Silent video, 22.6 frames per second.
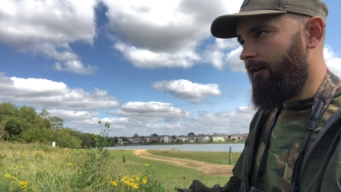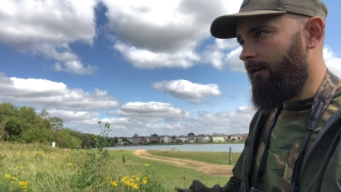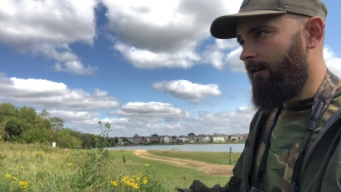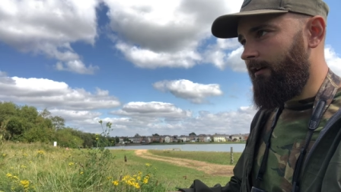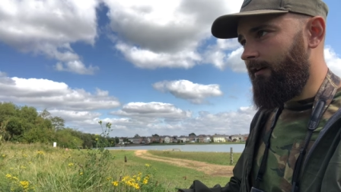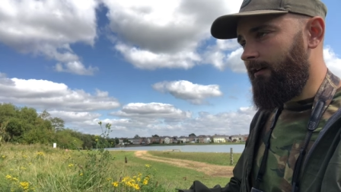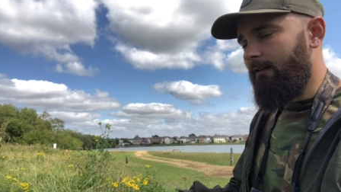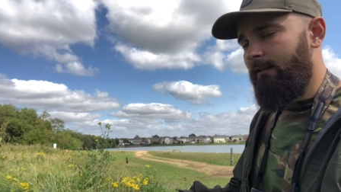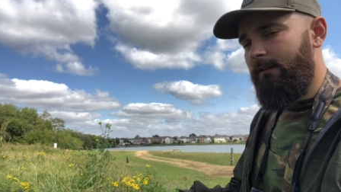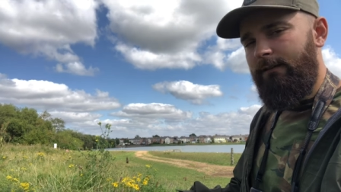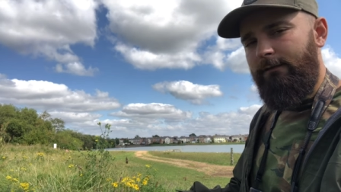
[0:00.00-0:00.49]

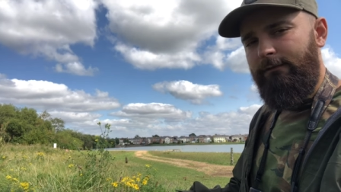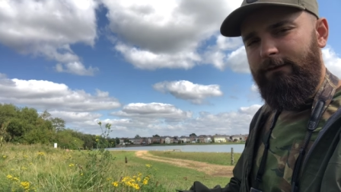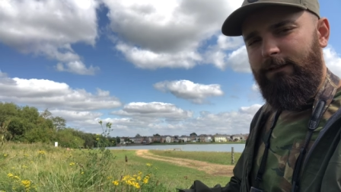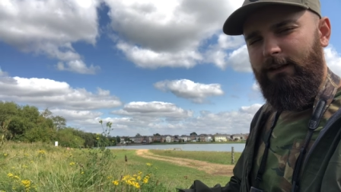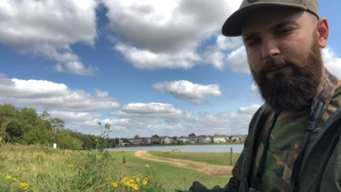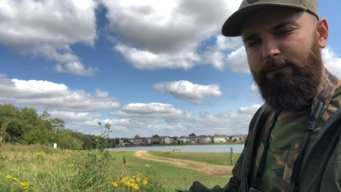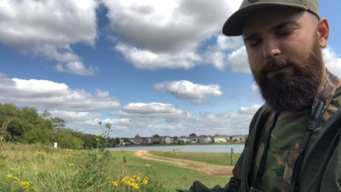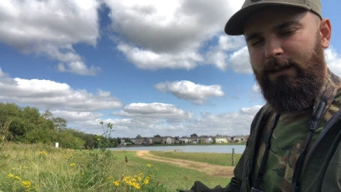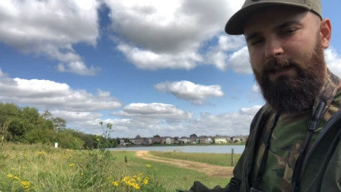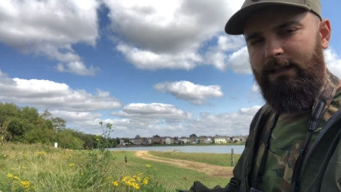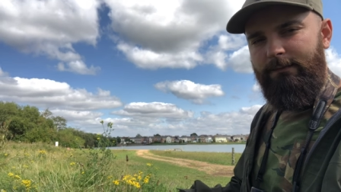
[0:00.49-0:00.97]
are
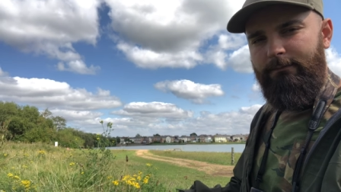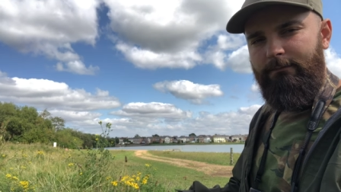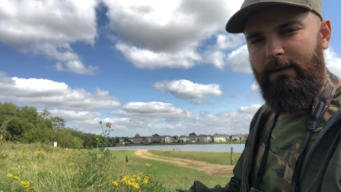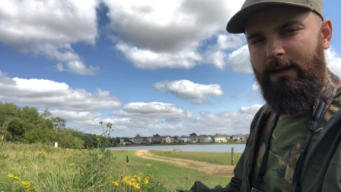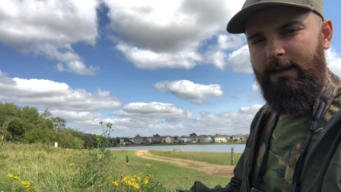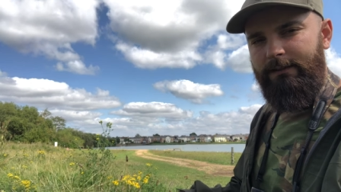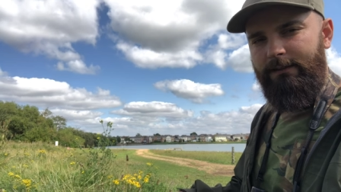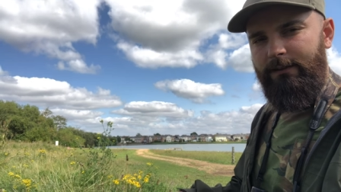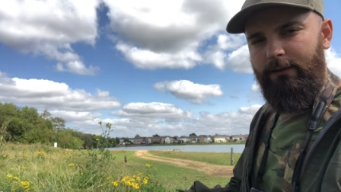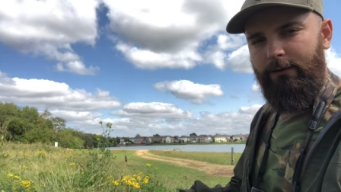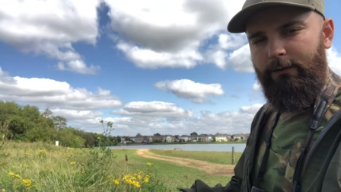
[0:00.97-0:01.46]
floodplain
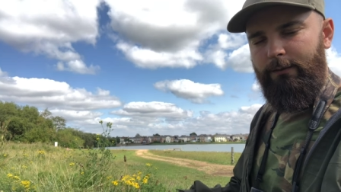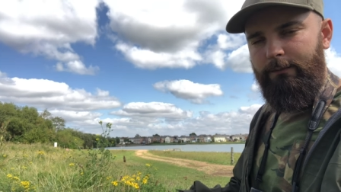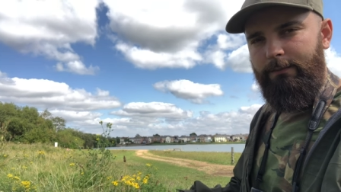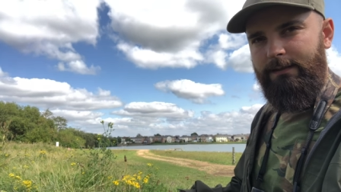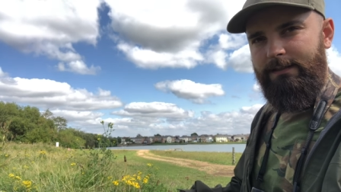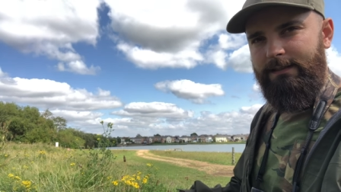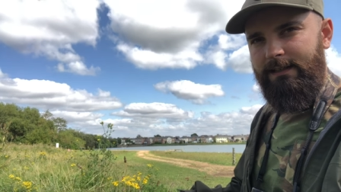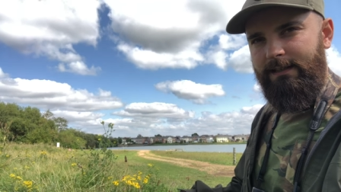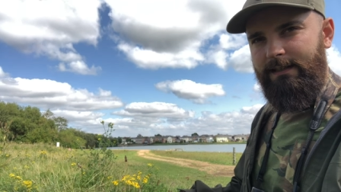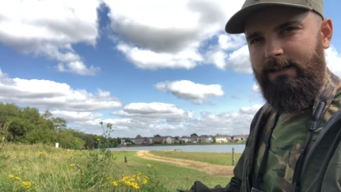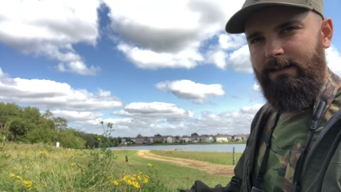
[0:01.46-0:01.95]
meadow in
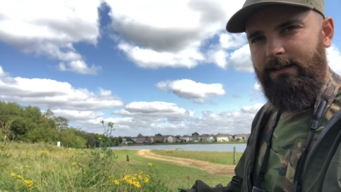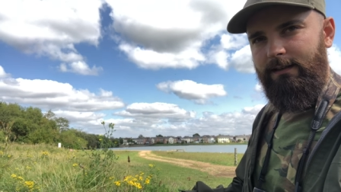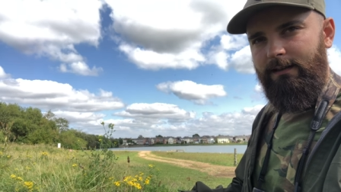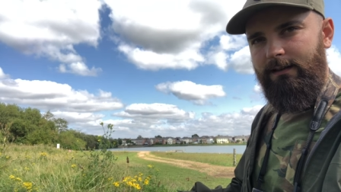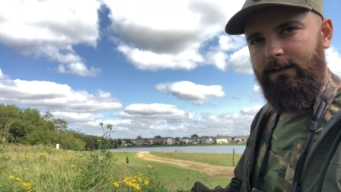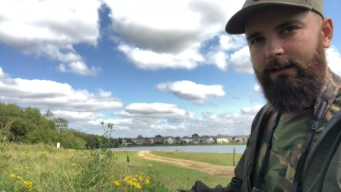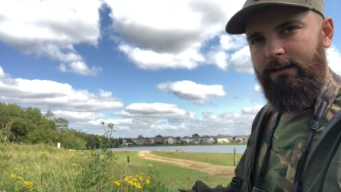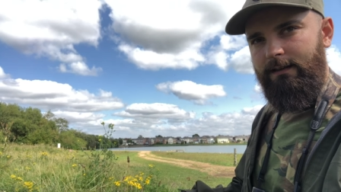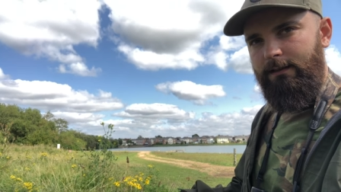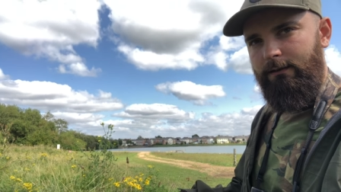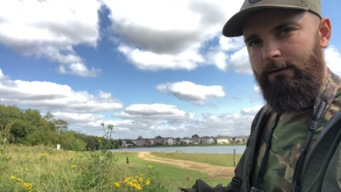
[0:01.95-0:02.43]

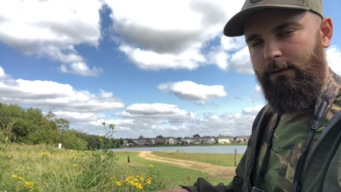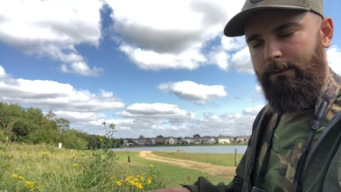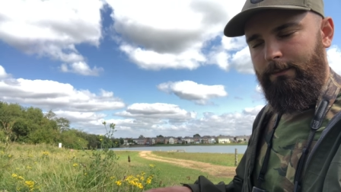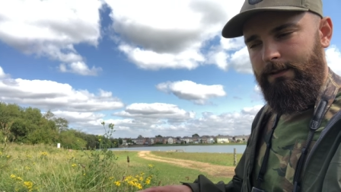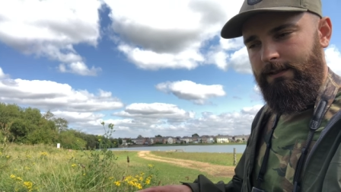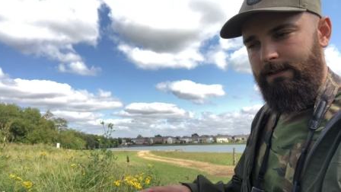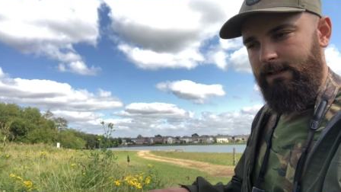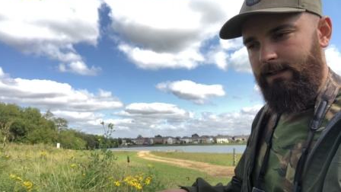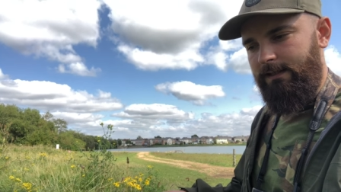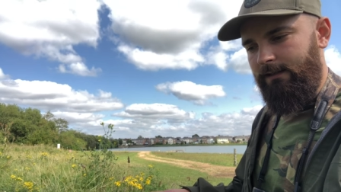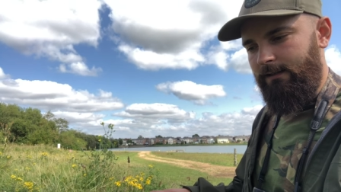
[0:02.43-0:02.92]
particular are
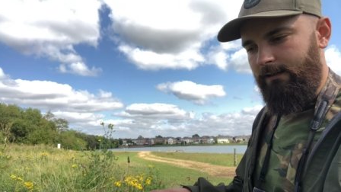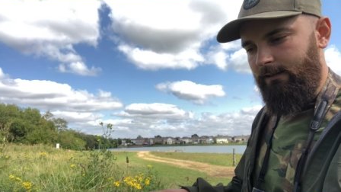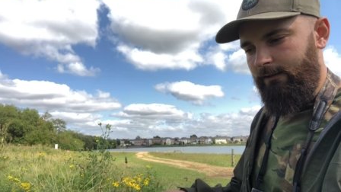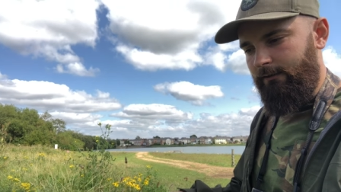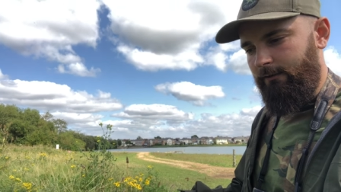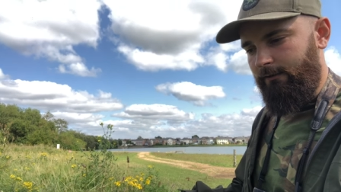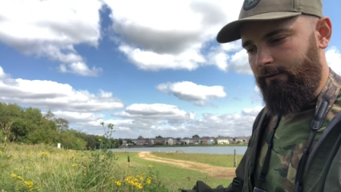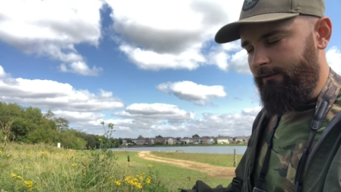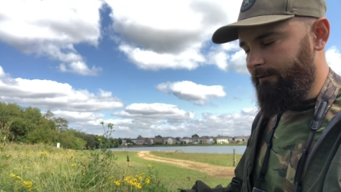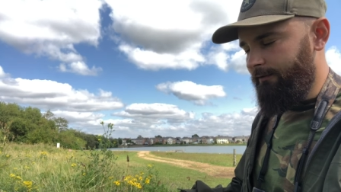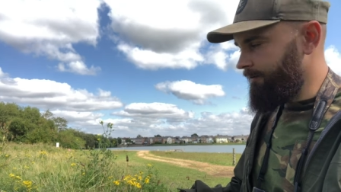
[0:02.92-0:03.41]
particularly
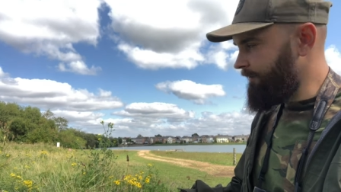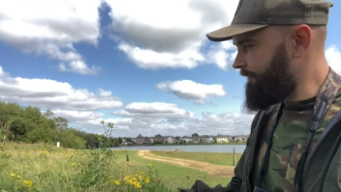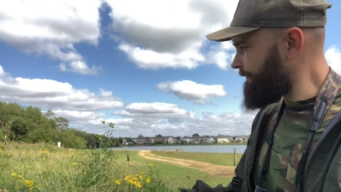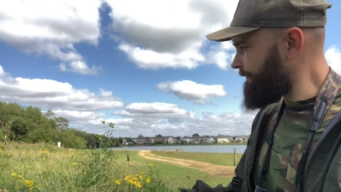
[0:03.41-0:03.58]
good.